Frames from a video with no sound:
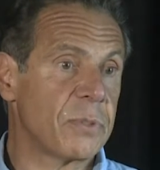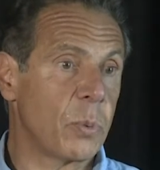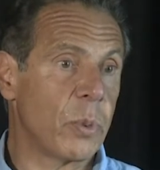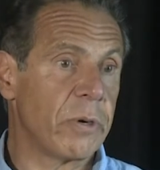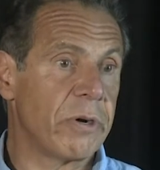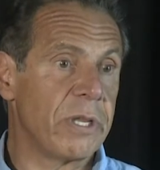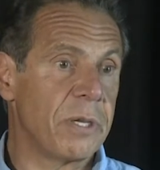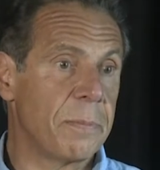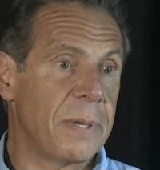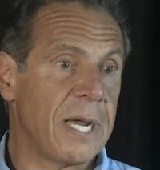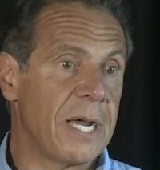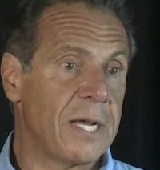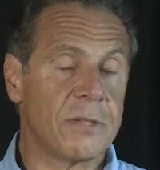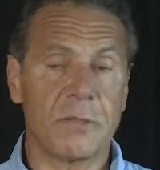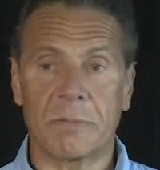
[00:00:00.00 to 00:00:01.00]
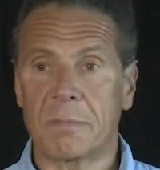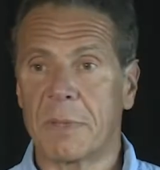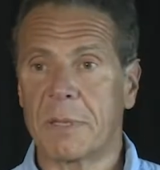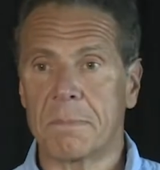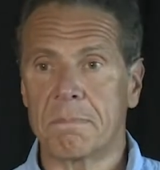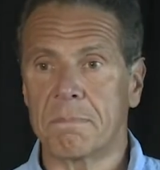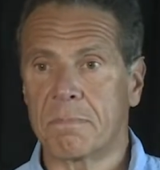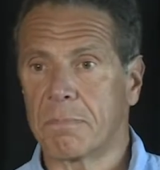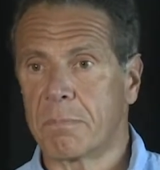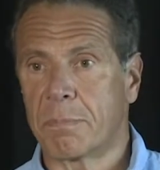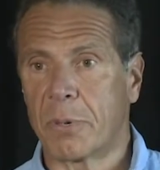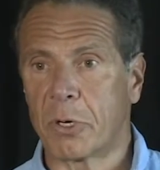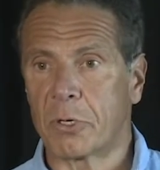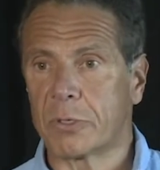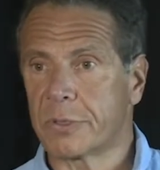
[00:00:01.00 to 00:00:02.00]
to worry about the
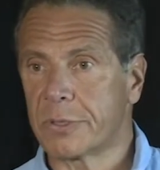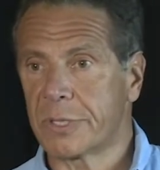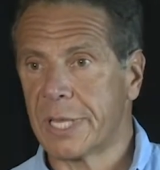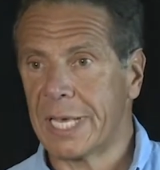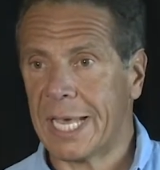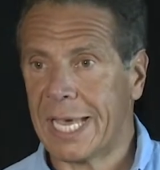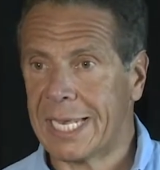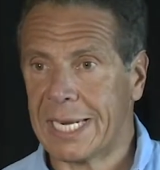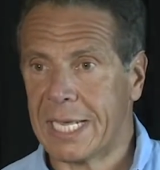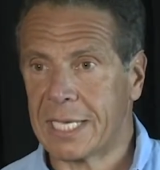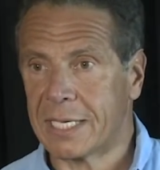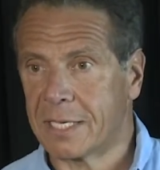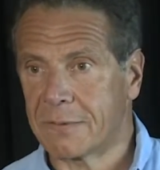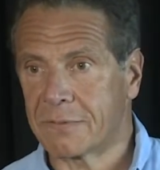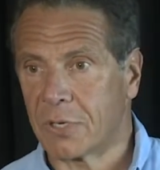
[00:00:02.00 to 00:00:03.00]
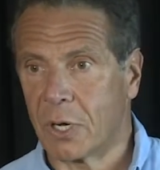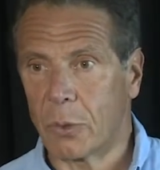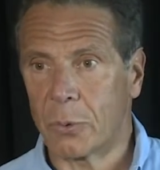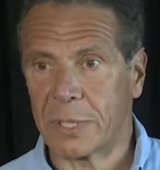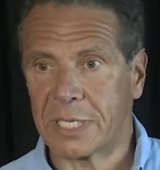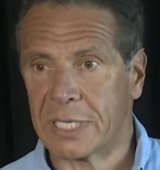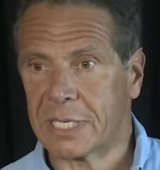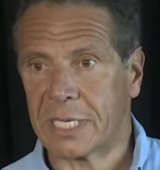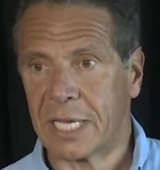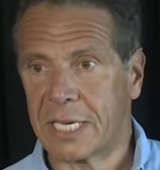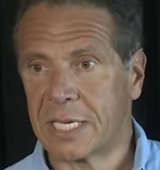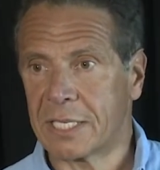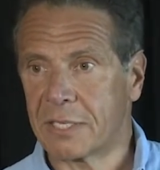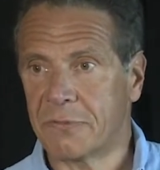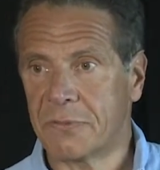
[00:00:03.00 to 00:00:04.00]
burden, the headache of going and
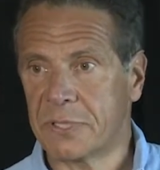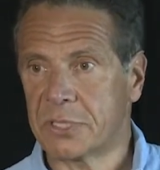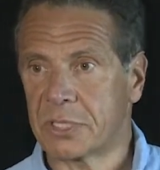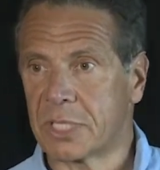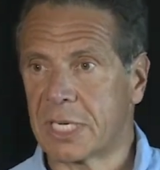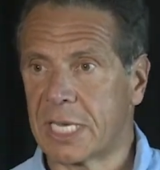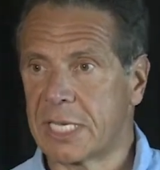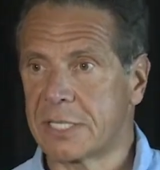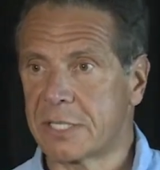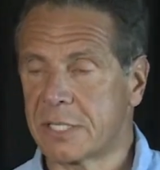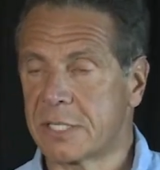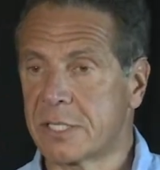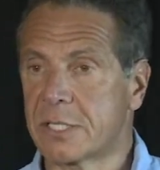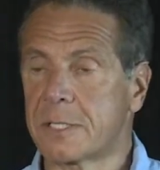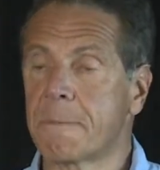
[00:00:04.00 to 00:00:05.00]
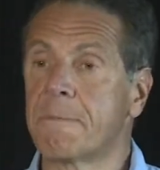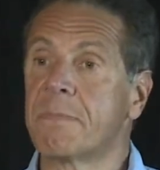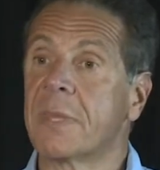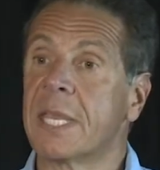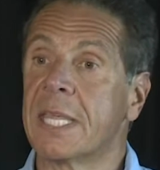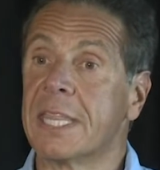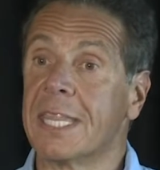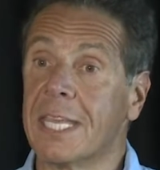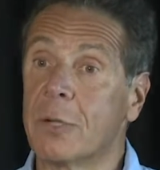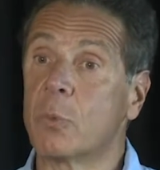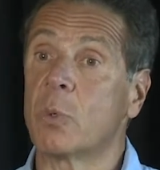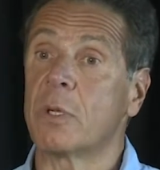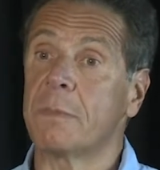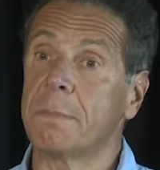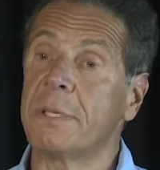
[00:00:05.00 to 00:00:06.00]
getting a fishing license. There
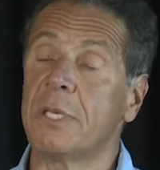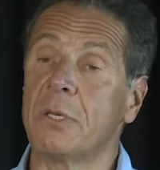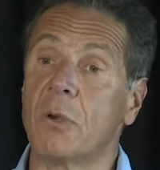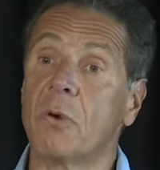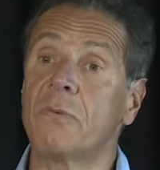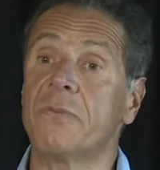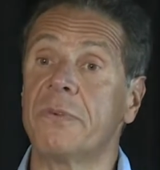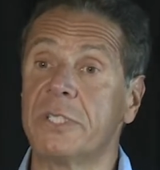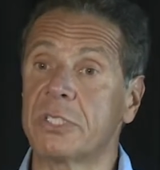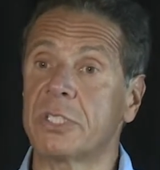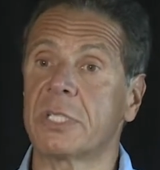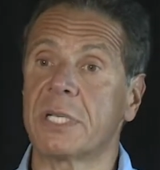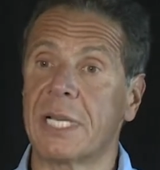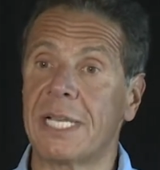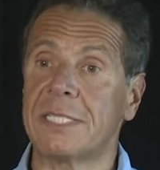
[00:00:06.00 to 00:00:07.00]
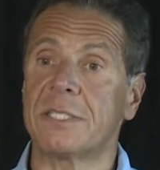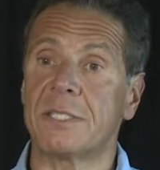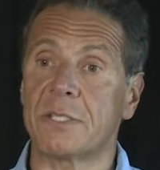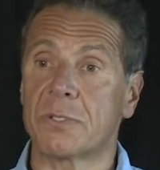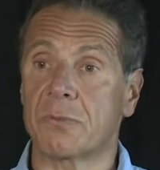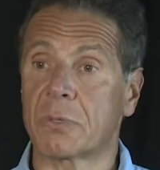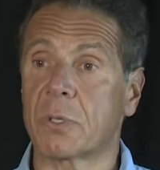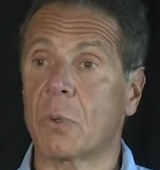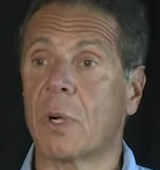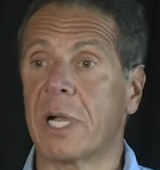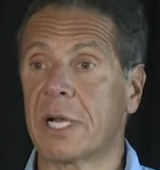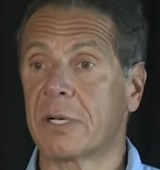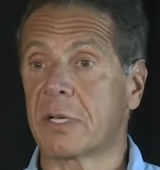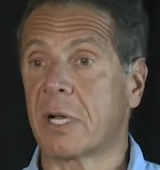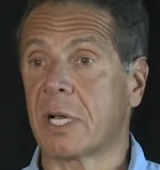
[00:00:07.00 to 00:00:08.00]
will be no fishing license
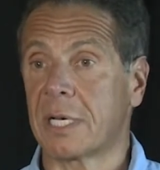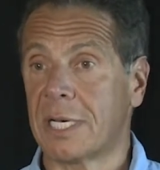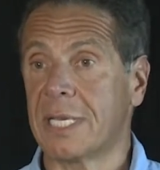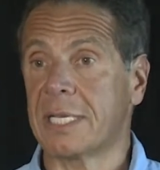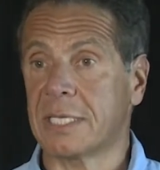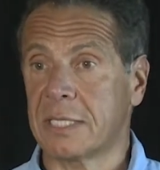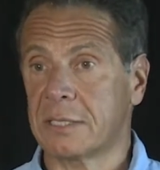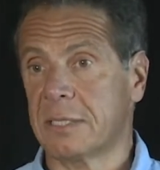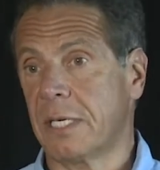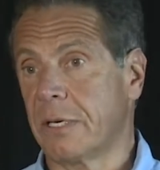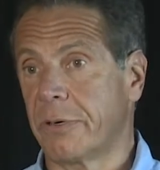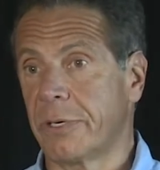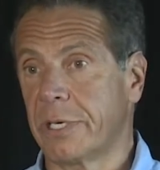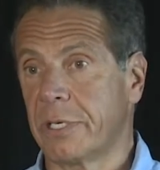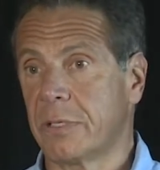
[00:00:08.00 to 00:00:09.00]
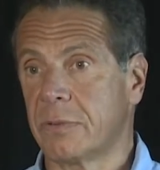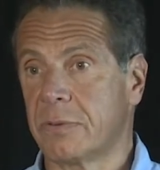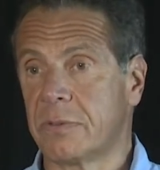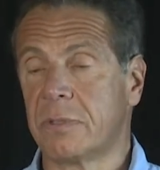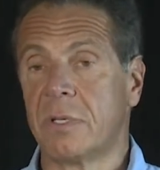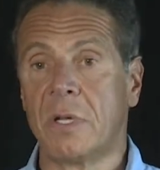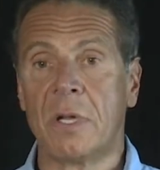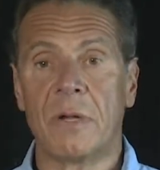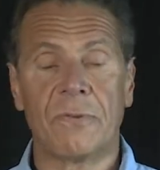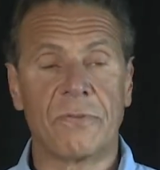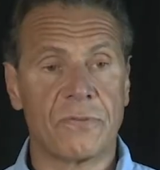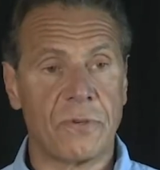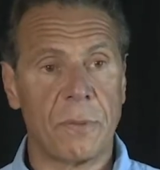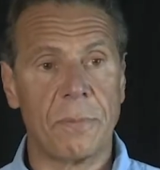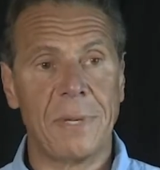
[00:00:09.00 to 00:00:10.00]
required on Lake Ontario
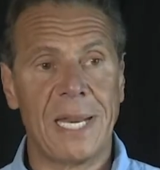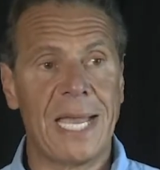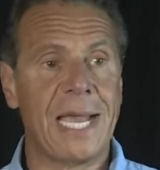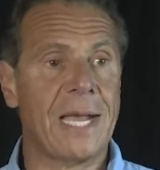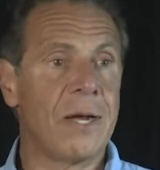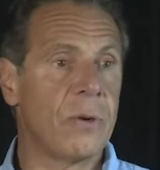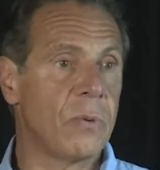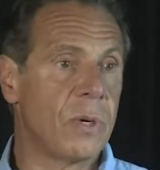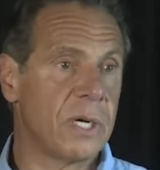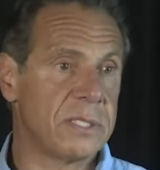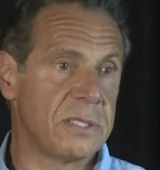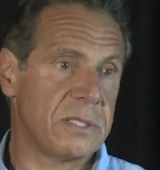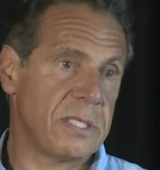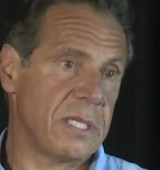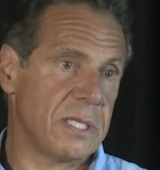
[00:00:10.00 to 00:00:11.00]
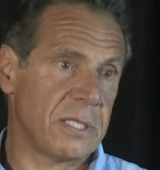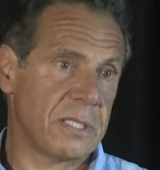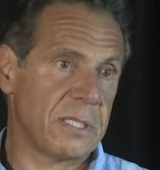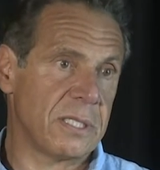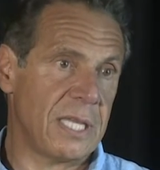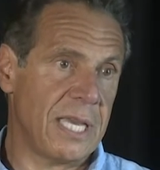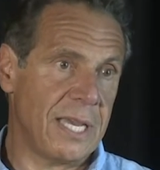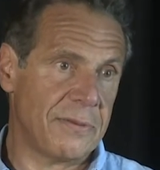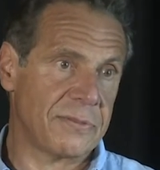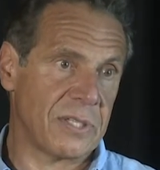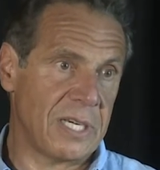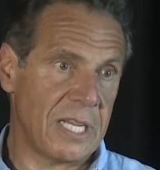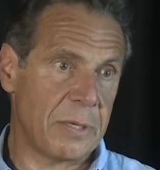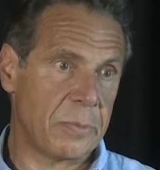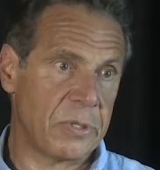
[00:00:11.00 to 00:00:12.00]
from now until after
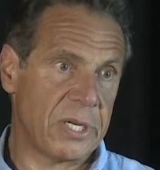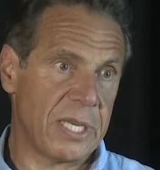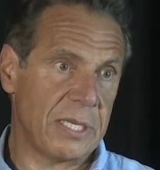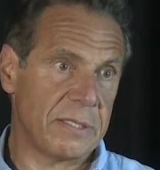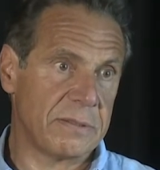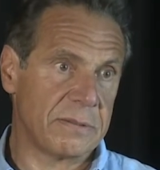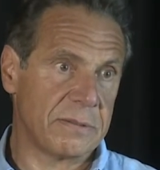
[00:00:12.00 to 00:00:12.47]
Labor Day.